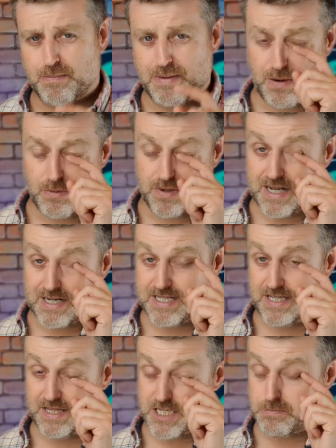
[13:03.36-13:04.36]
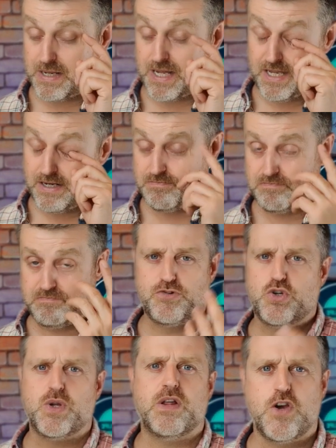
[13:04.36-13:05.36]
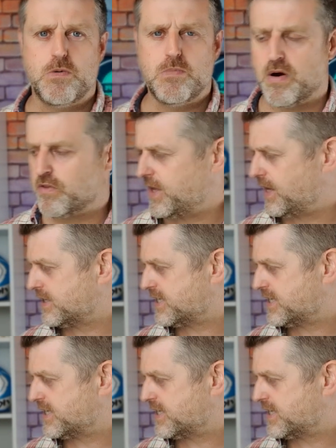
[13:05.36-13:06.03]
I would like to see the display doing a few more things.